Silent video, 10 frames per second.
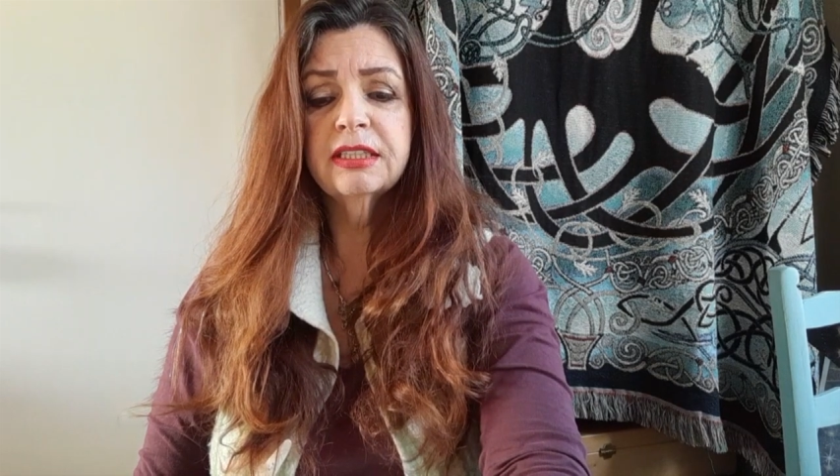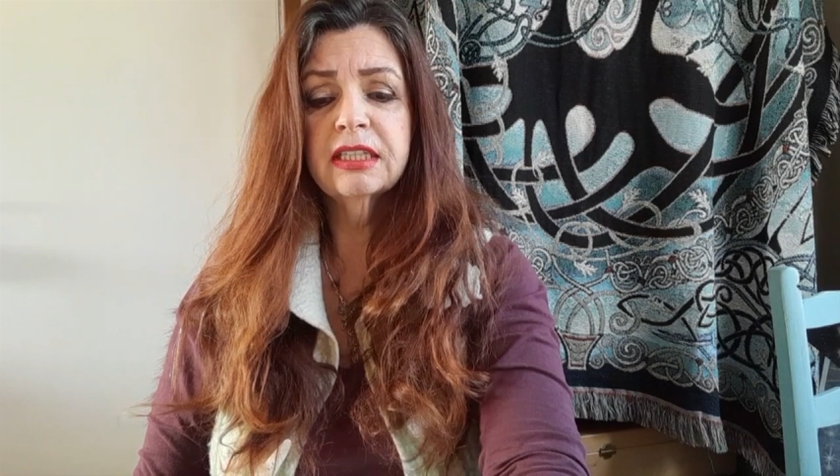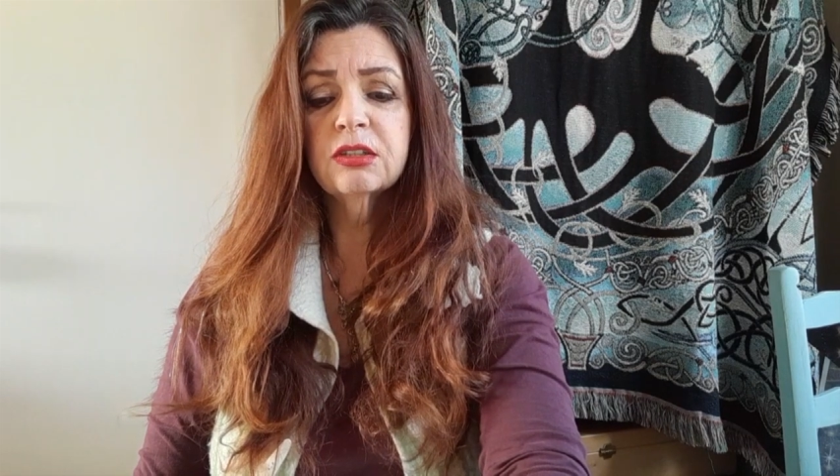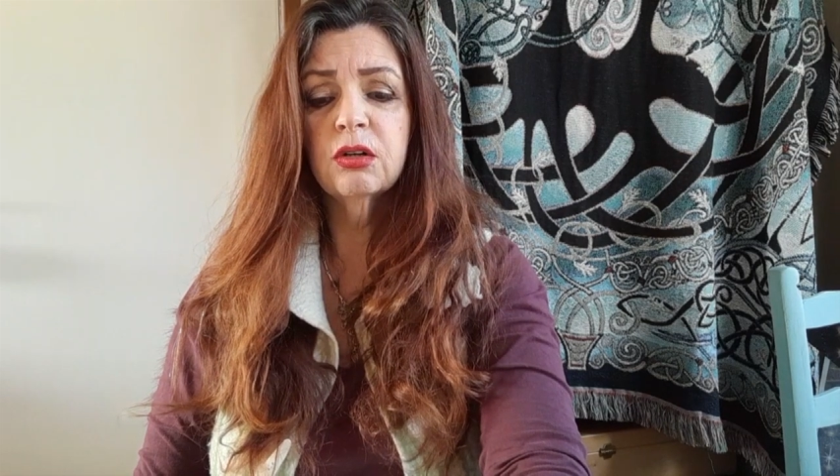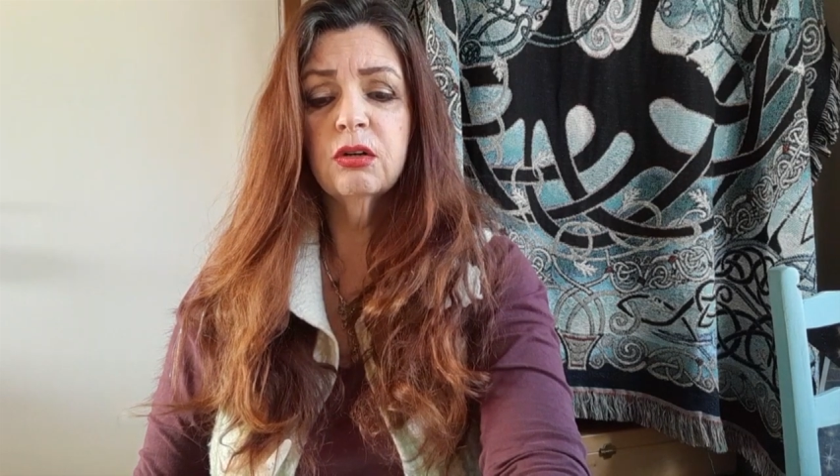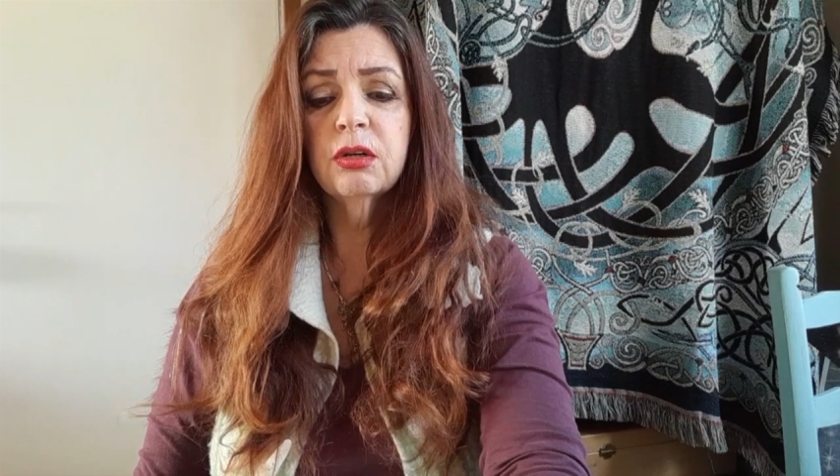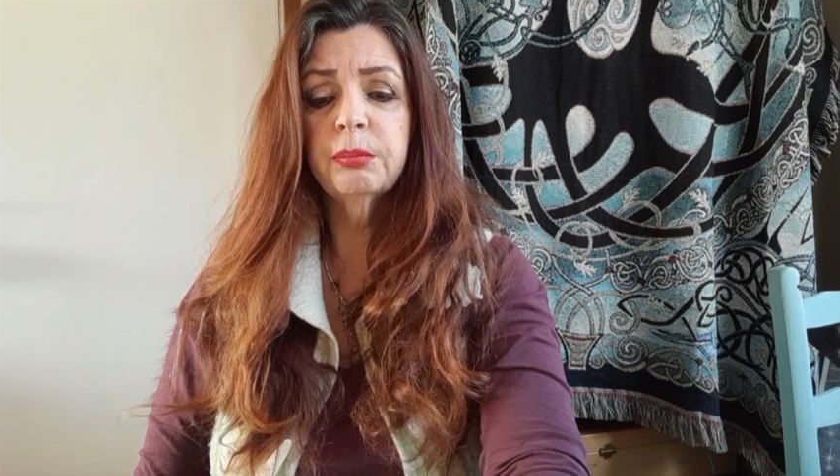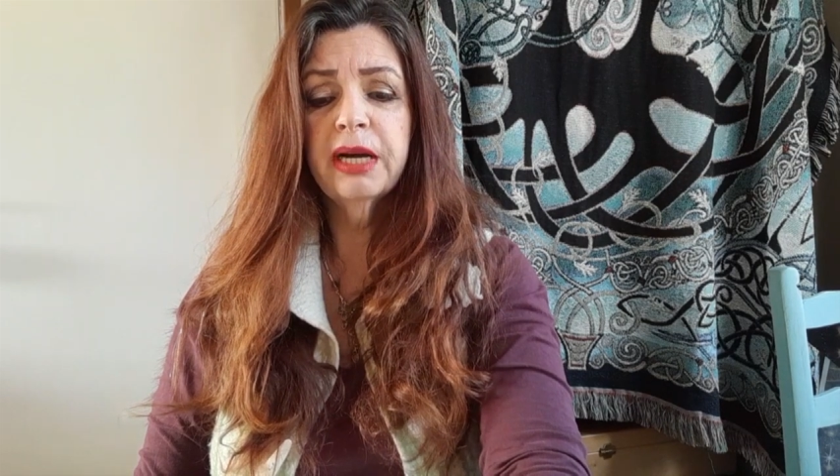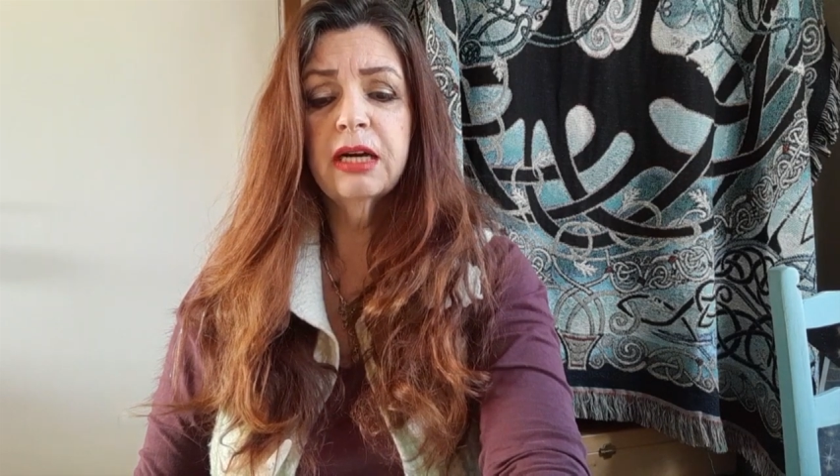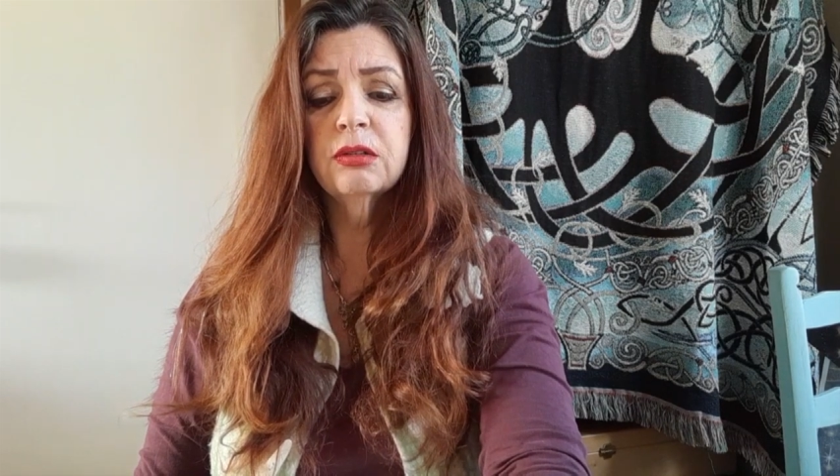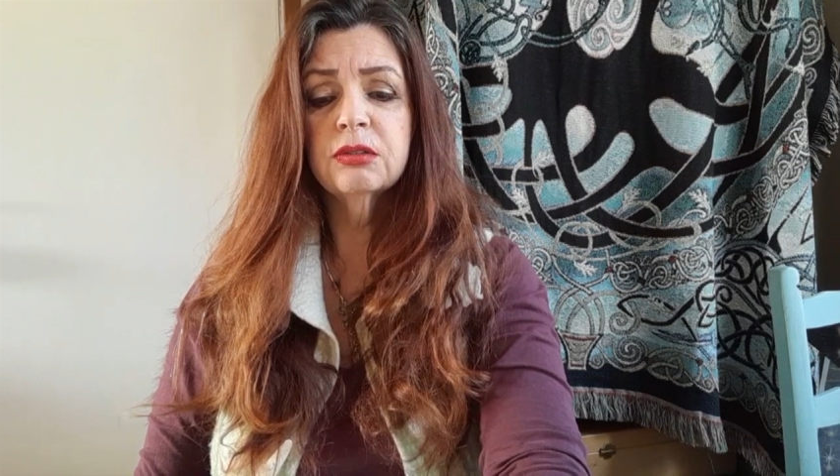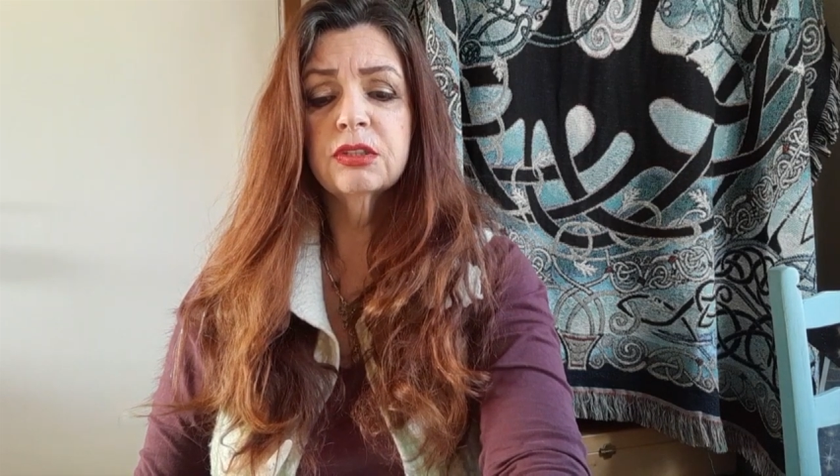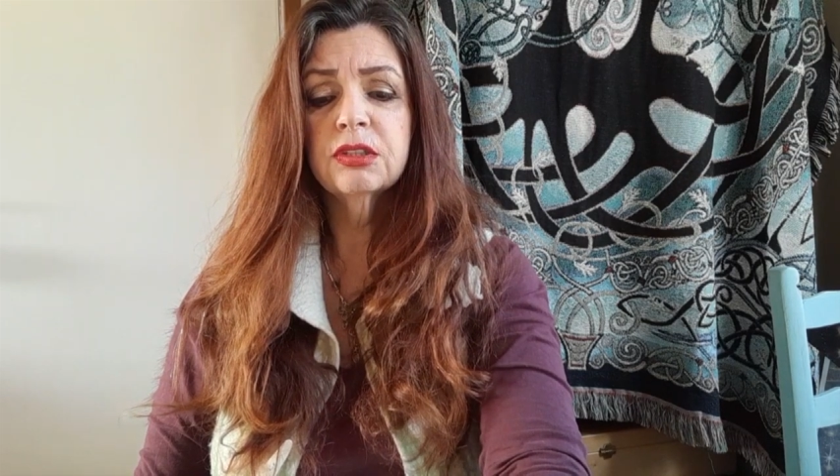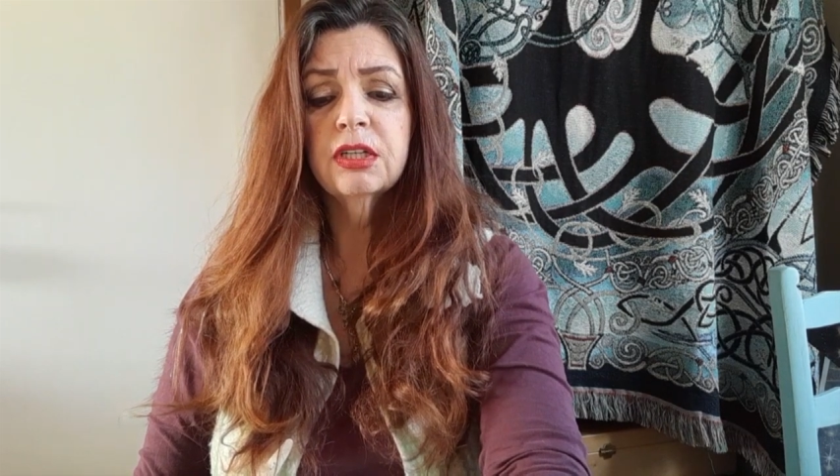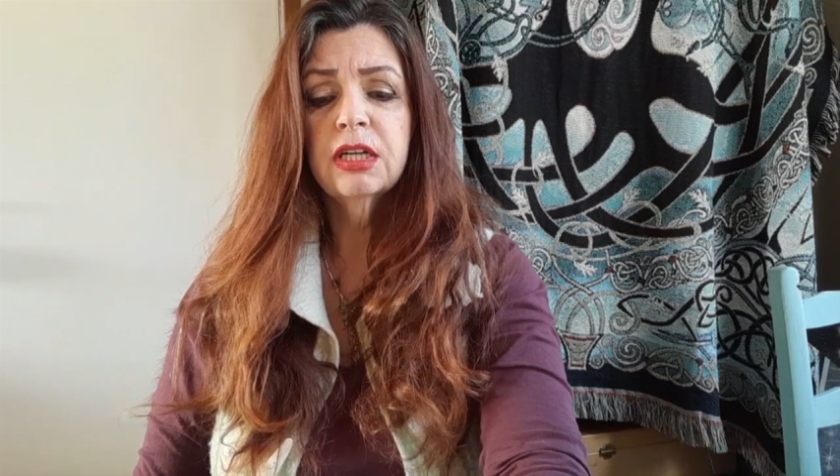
that all about?